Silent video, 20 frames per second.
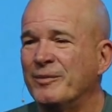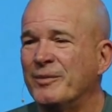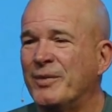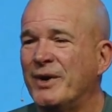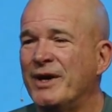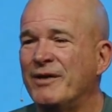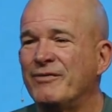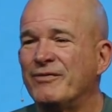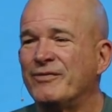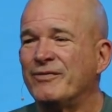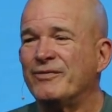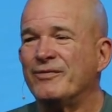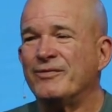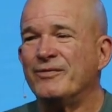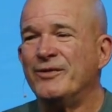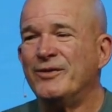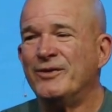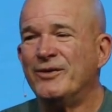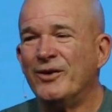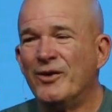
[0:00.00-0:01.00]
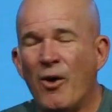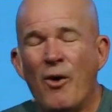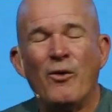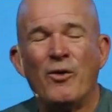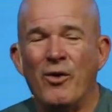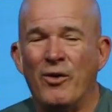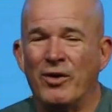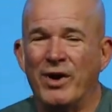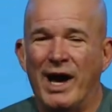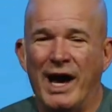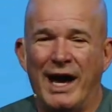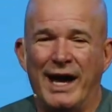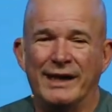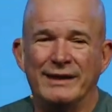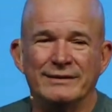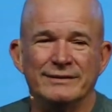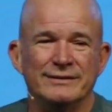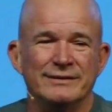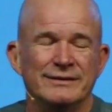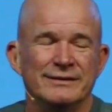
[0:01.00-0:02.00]
But if you don't know God,
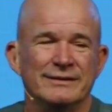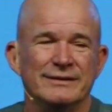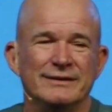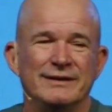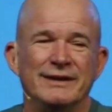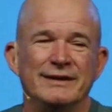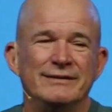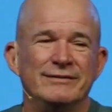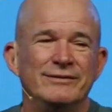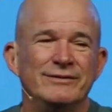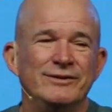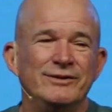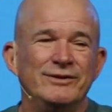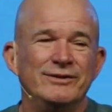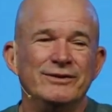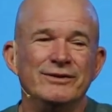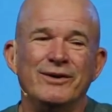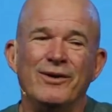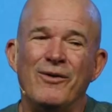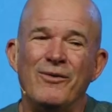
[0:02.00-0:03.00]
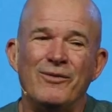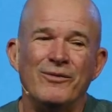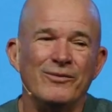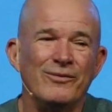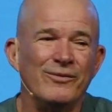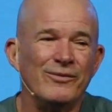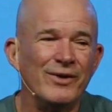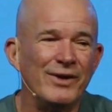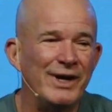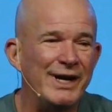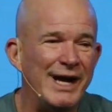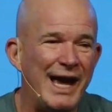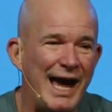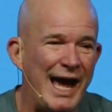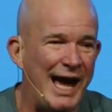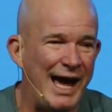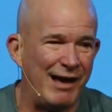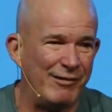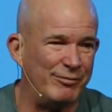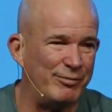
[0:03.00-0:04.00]
then you don't really
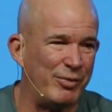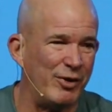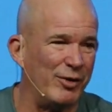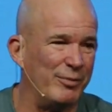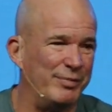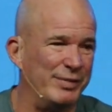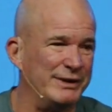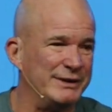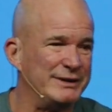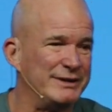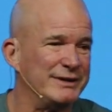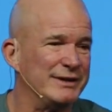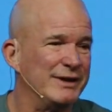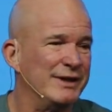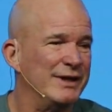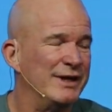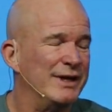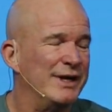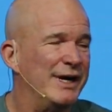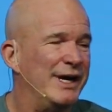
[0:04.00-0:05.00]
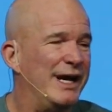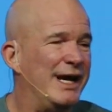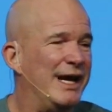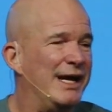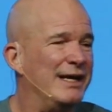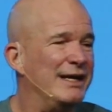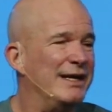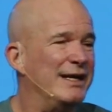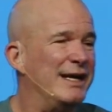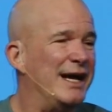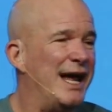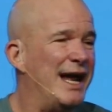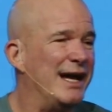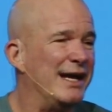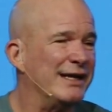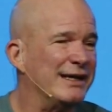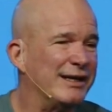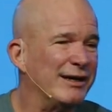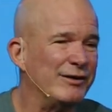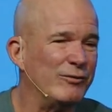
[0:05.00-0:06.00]
have purpose. And
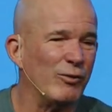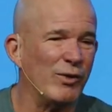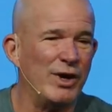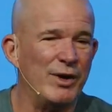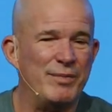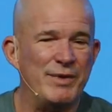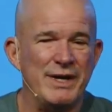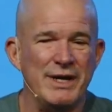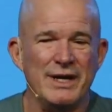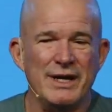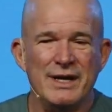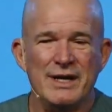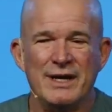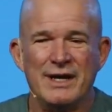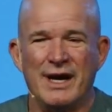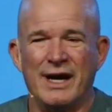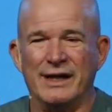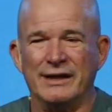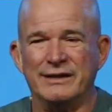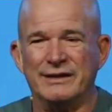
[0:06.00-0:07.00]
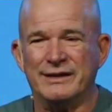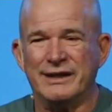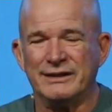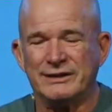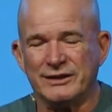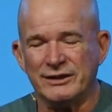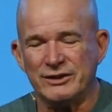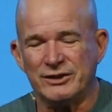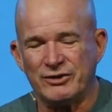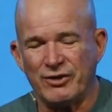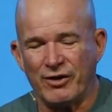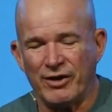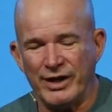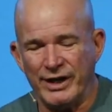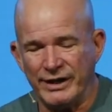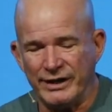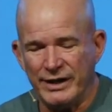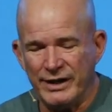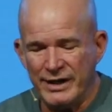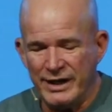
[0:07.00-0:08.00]
it can really be
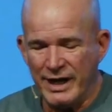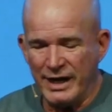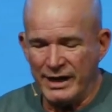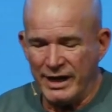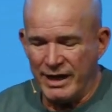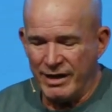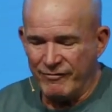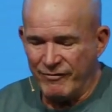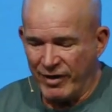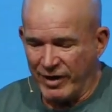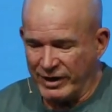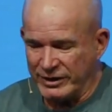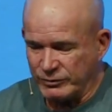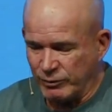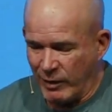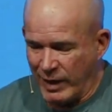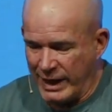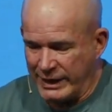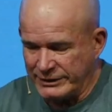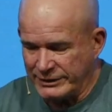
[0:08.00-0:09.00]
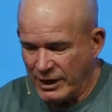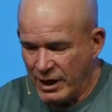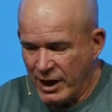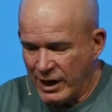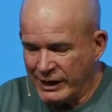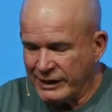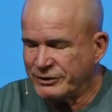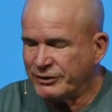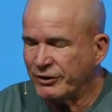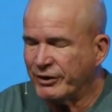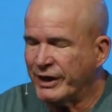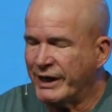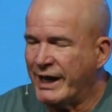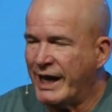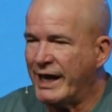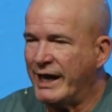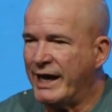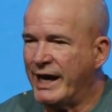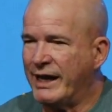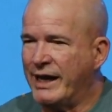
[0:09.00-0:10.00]
disconcerting in various ways. Let's look
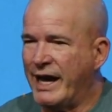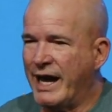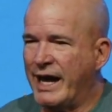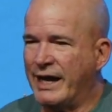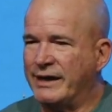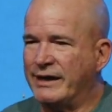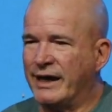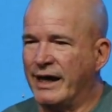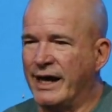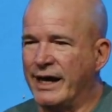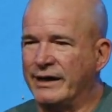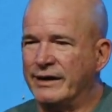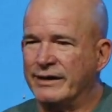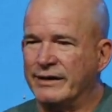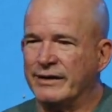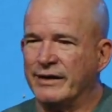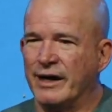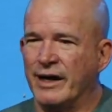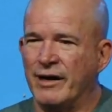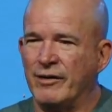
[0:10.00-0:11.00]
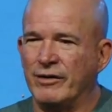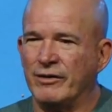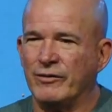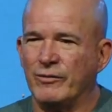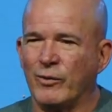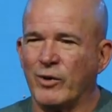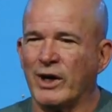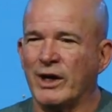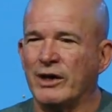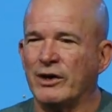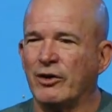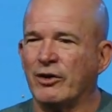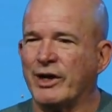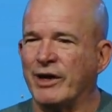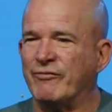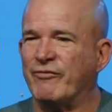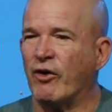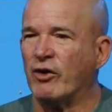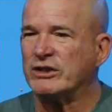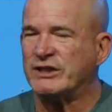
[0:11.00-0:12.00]
again we're going to look
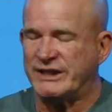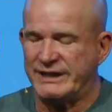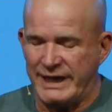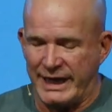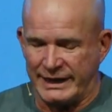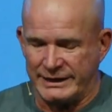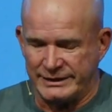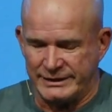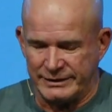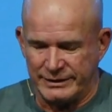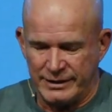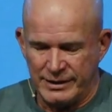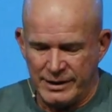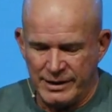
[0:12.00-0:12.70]
at verse 6.